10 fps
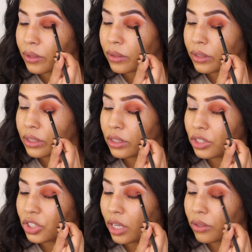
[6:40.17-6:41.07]
These
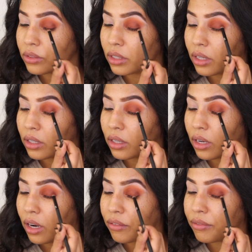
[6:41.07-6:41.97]
shadows
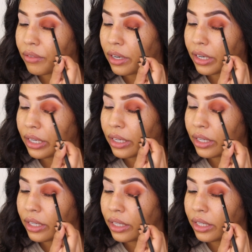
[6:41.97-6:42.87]
are very,
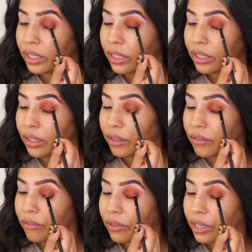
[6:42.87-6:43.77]

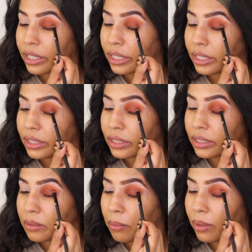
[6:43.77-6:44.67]
very easy
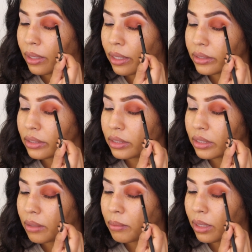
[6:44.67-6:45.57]
to blend.
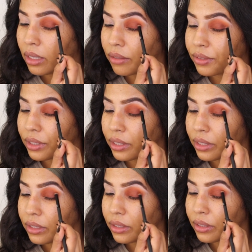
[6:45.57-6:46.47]
I'm loving
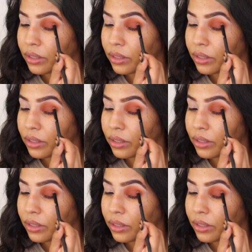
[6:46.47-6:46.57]
it.